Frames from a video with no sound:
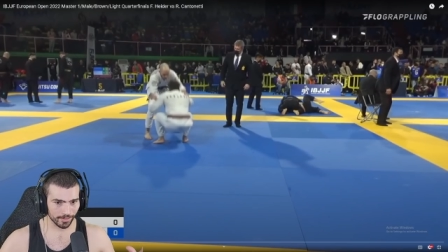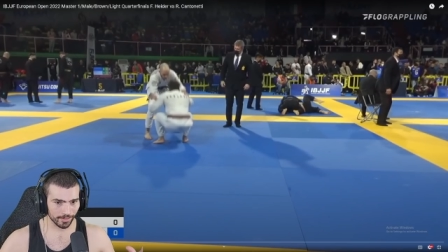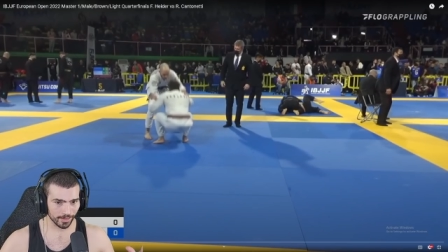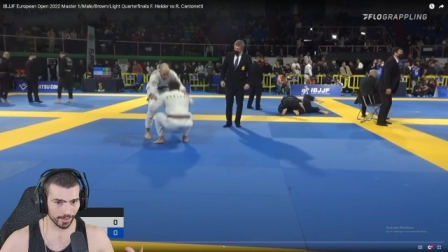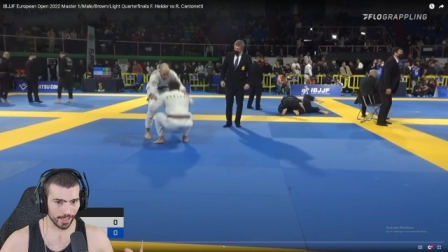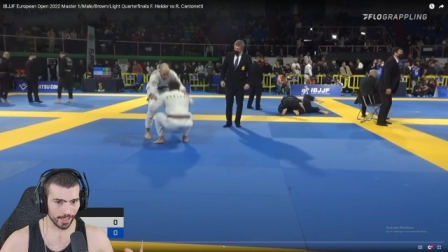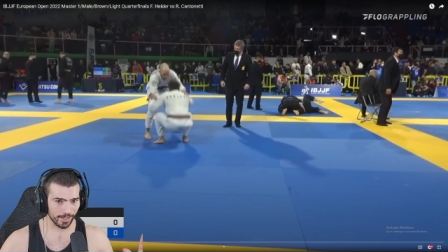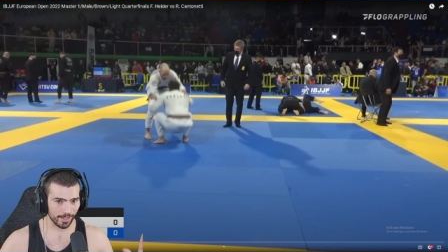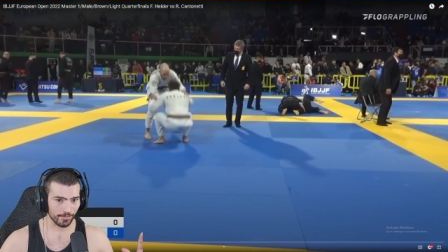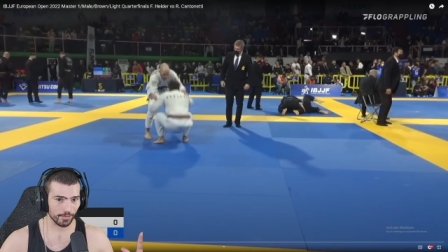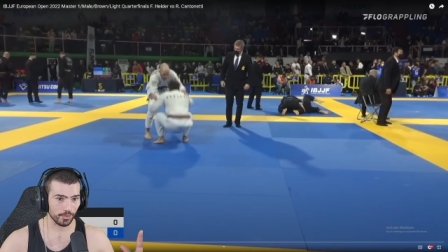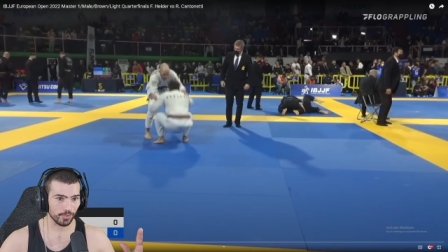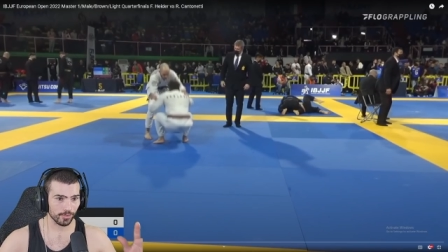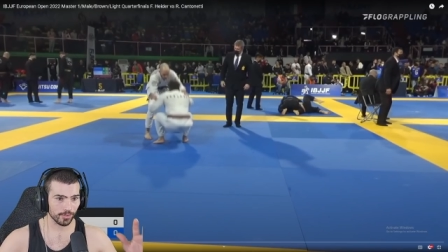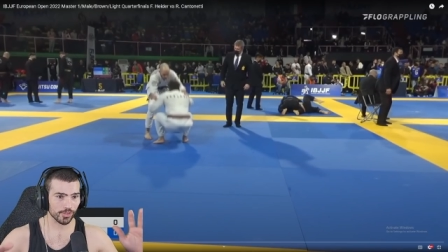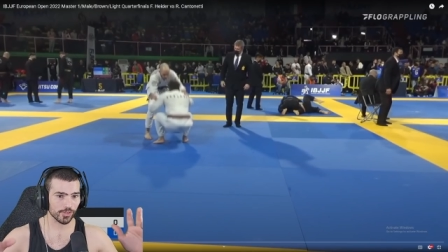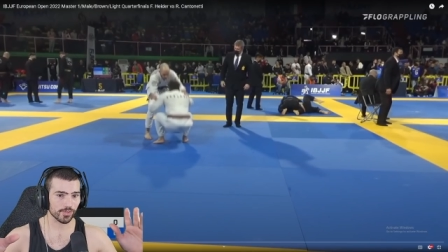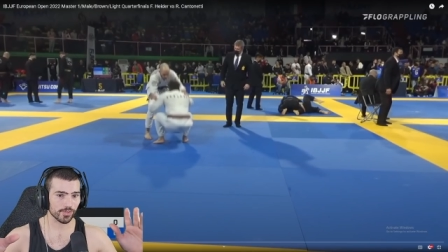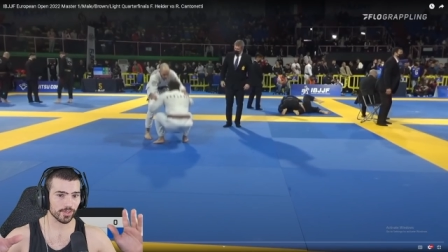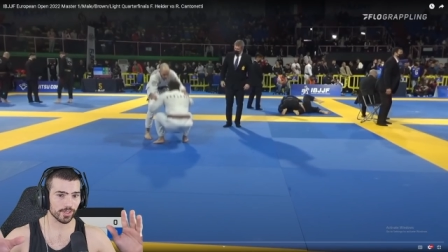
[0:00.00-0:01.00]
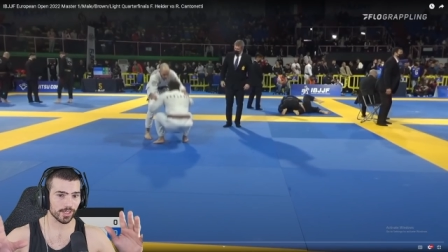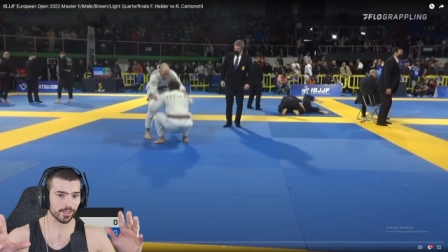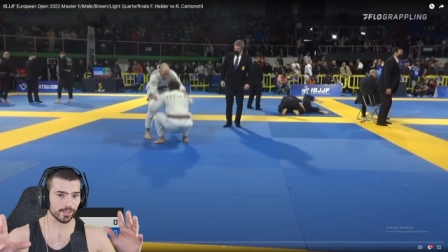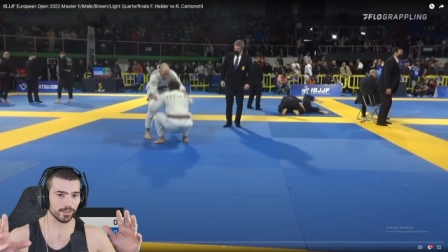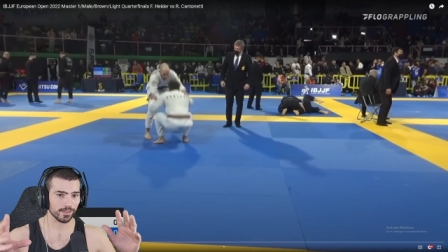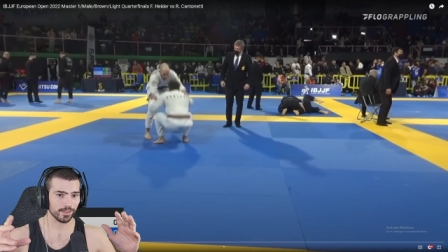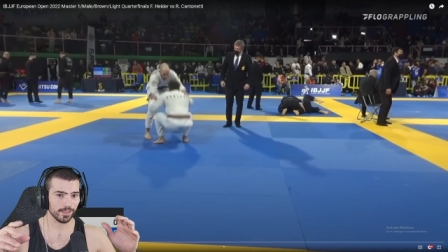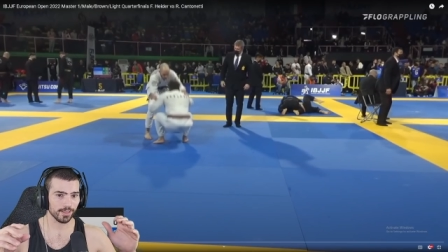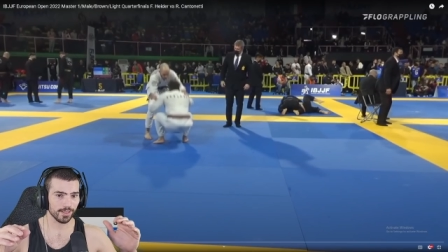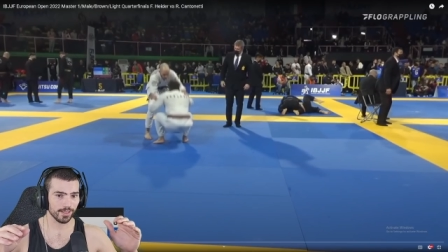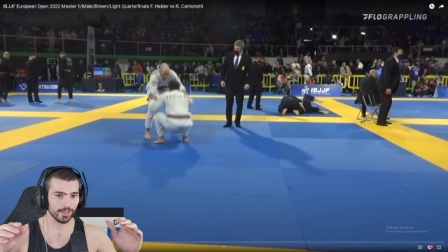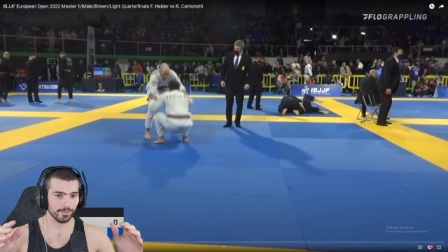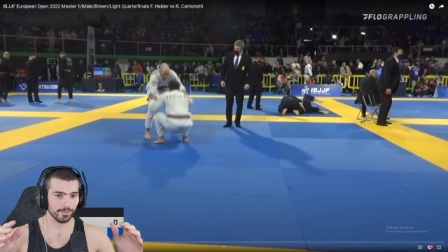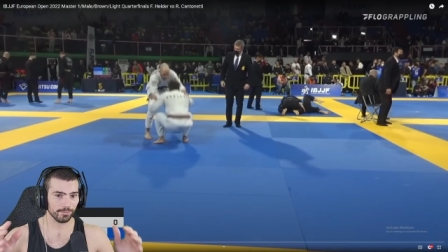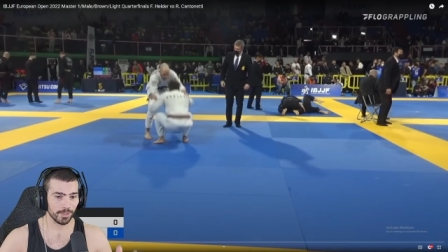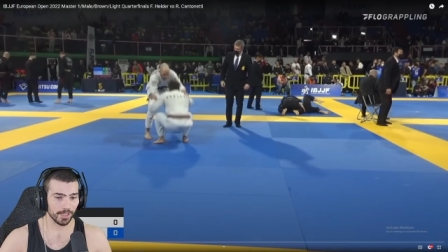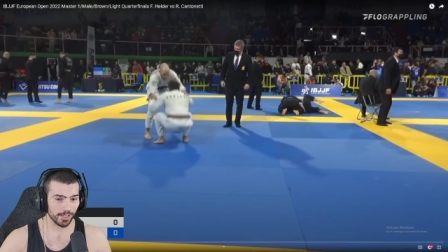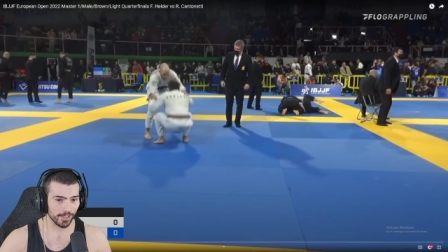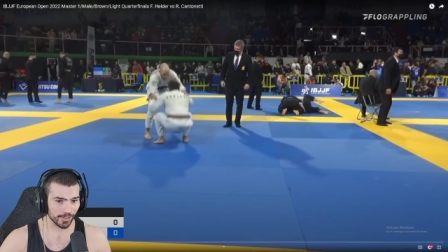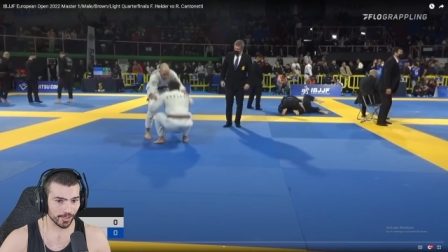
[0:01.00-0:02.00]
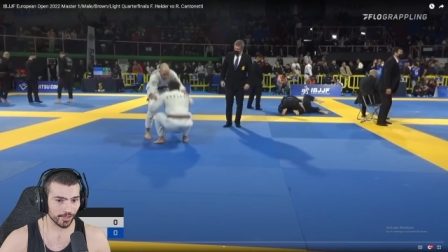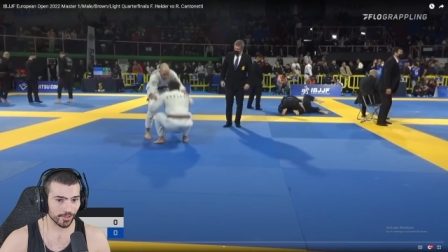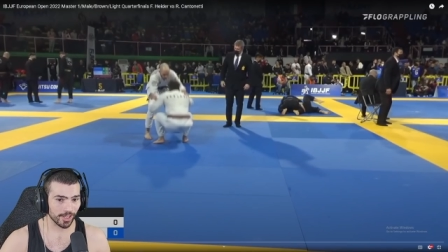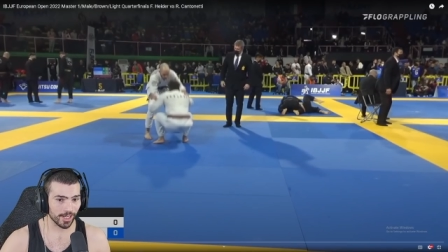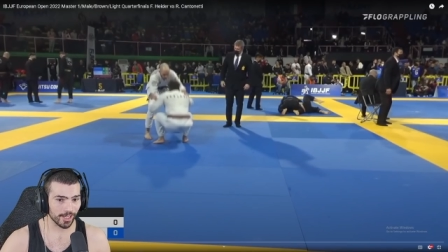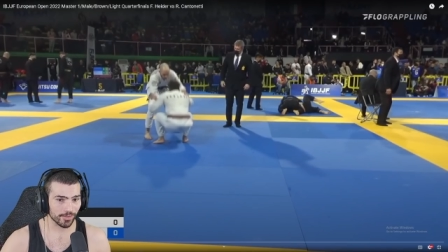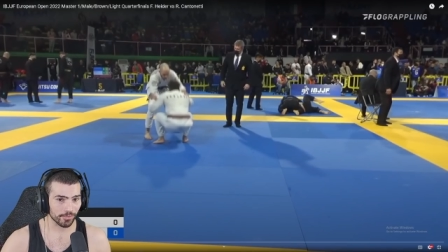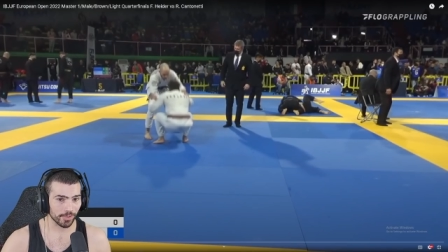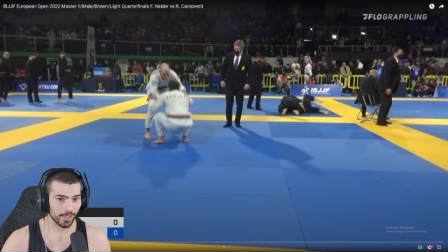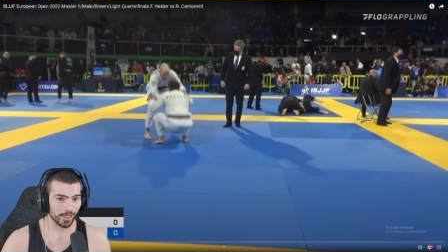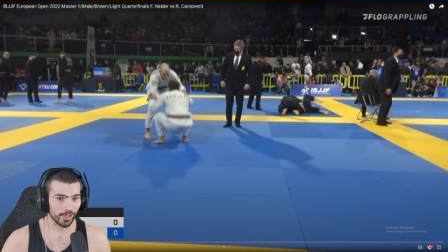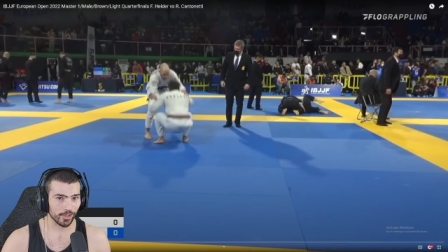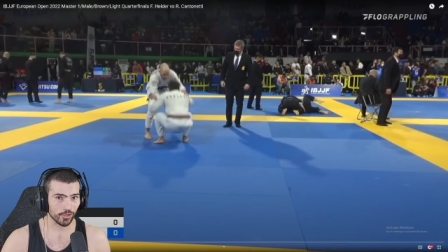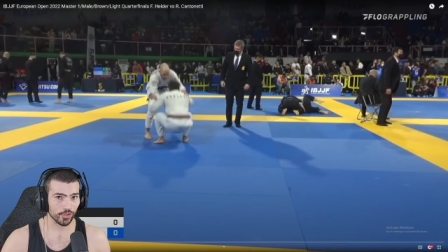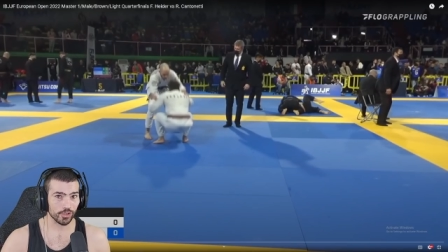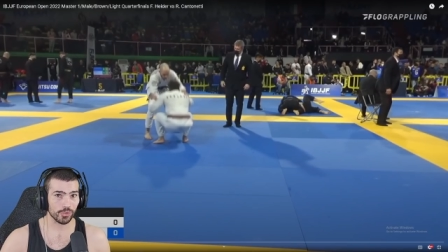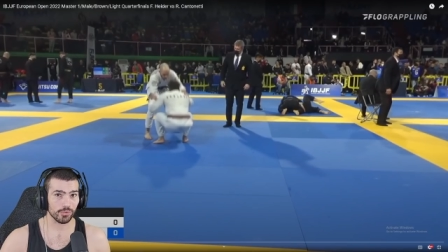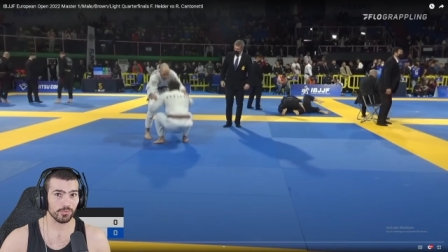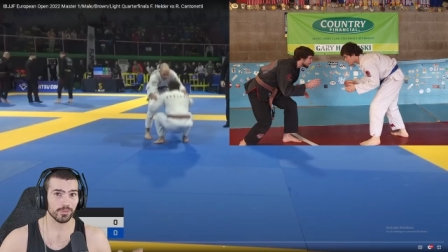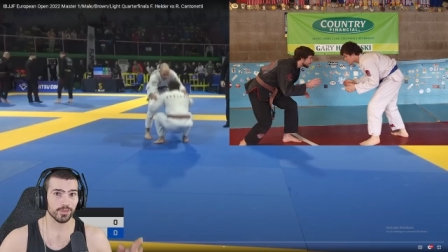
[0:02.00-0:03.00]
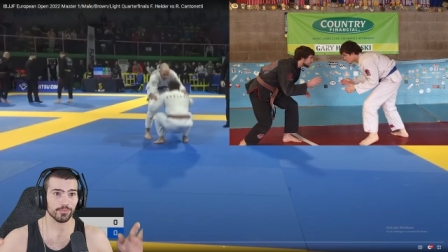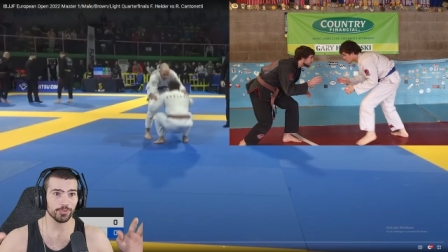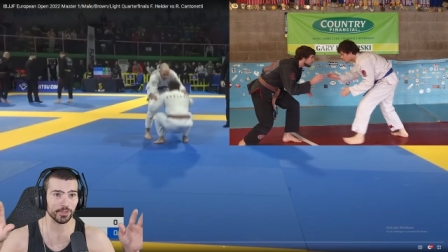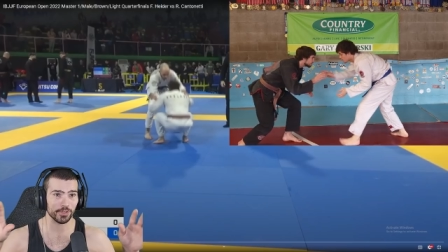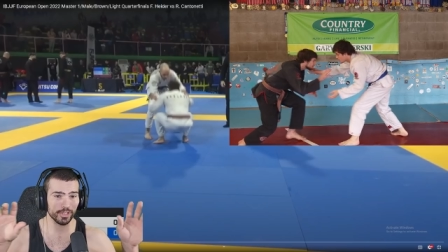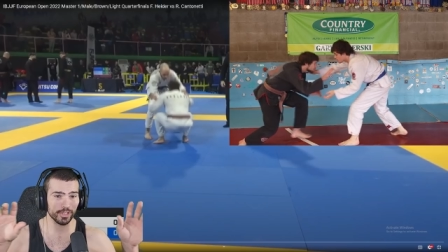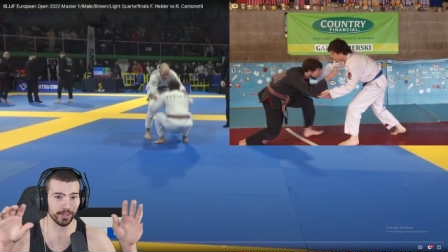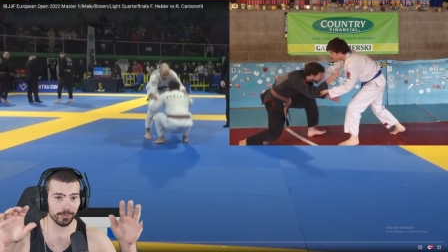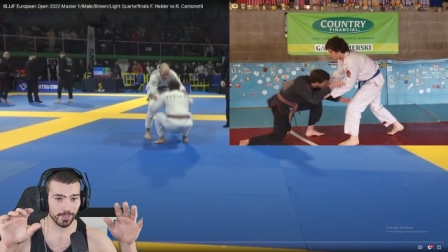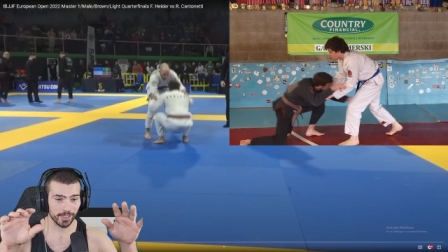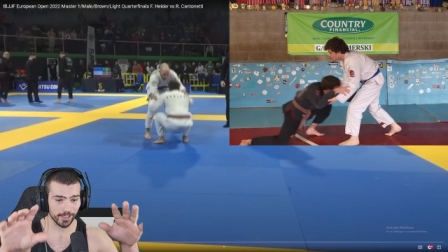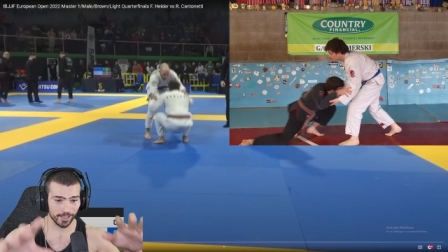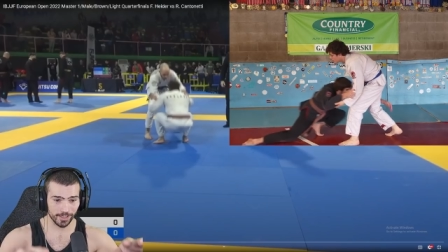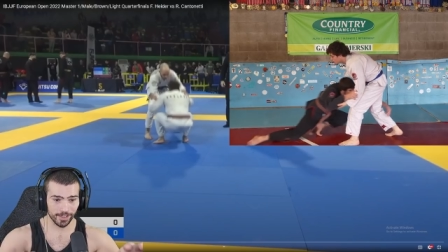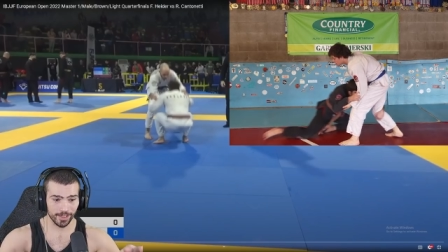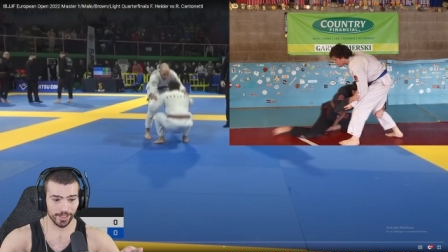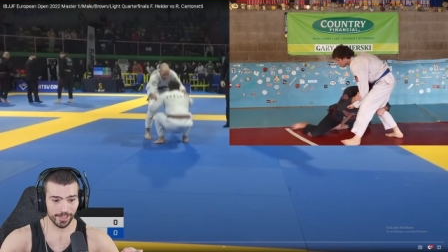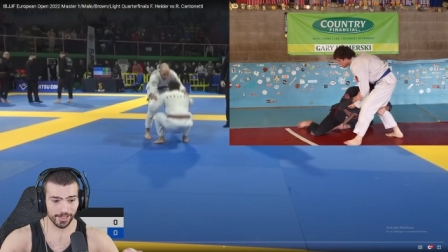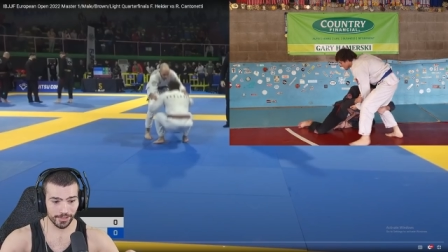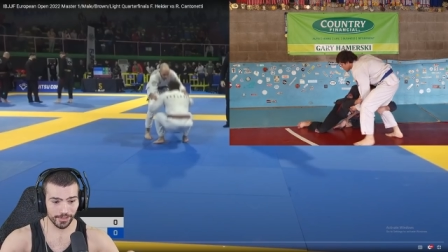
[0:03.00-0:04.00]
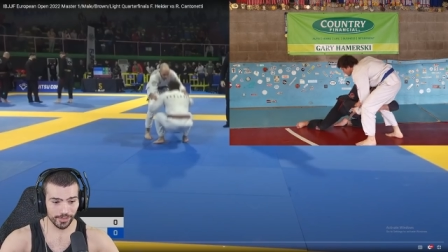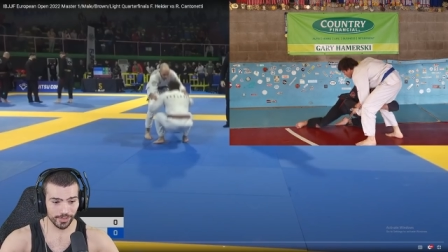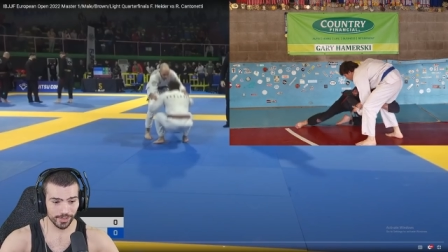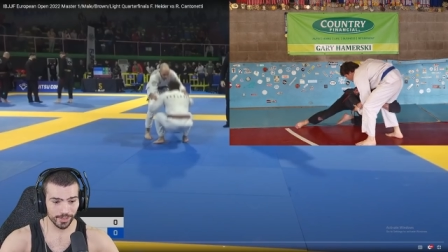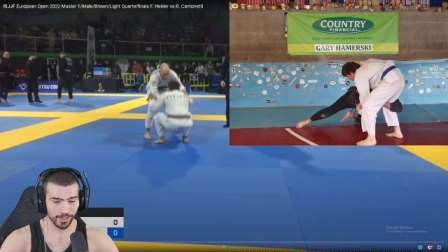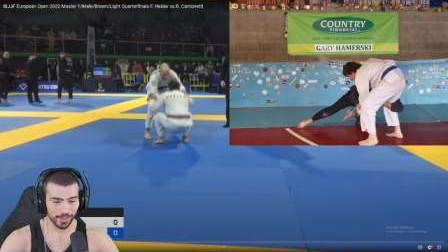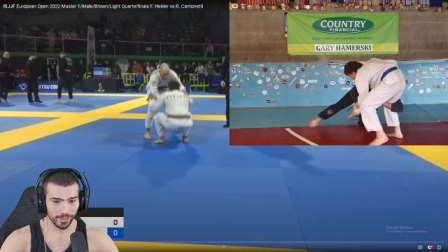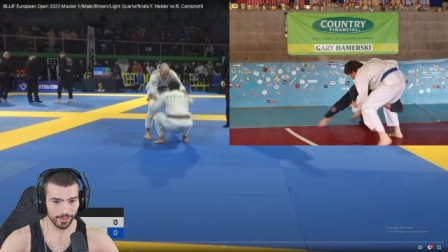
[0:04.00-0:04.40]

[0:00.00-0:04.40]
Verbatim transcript: Okay, if you'd have just like been in a stance ready to shoot the first time he did this,